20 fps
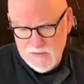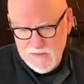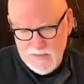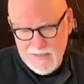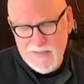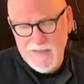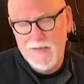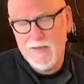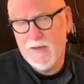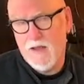
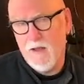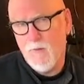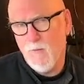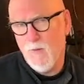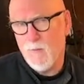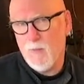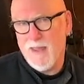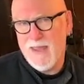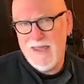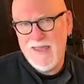And I want
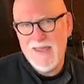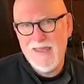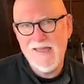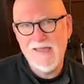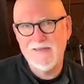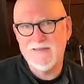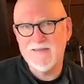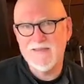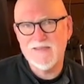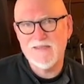my
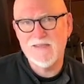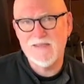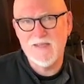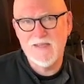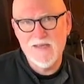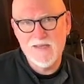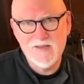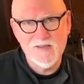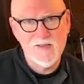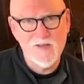hands to
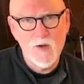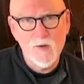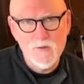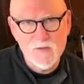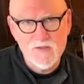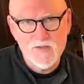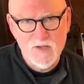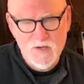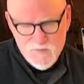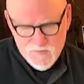get to know the
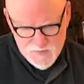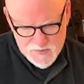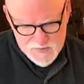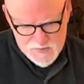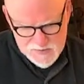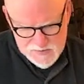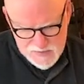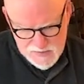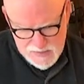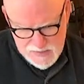
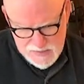surface.